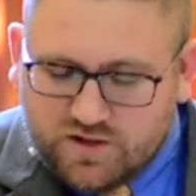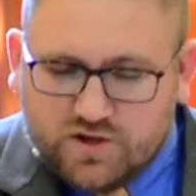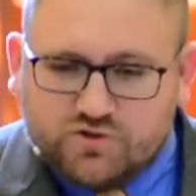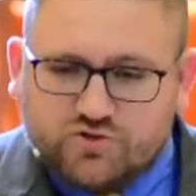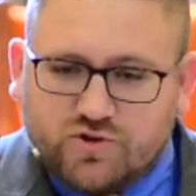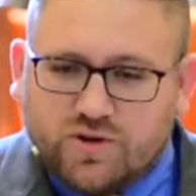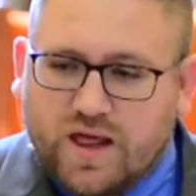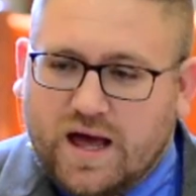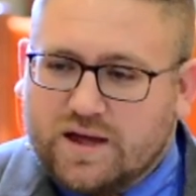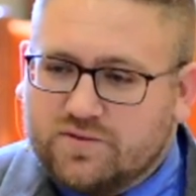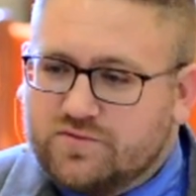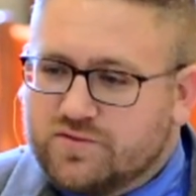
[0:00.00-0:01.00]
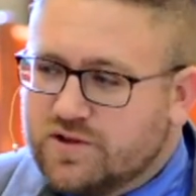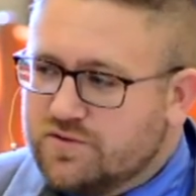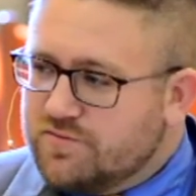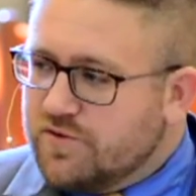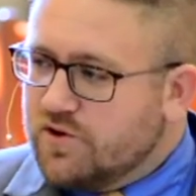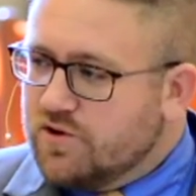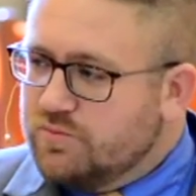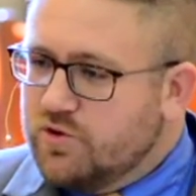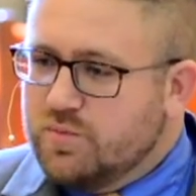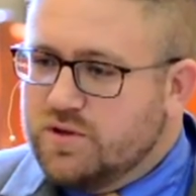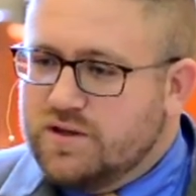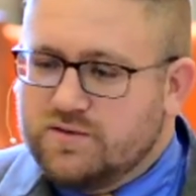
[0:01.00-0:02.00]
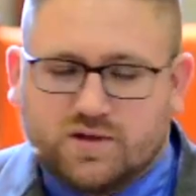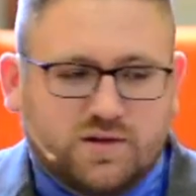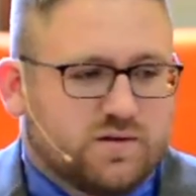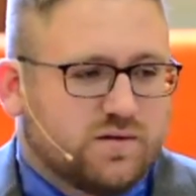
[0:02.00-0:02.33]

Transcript: does your life confirm you believe it?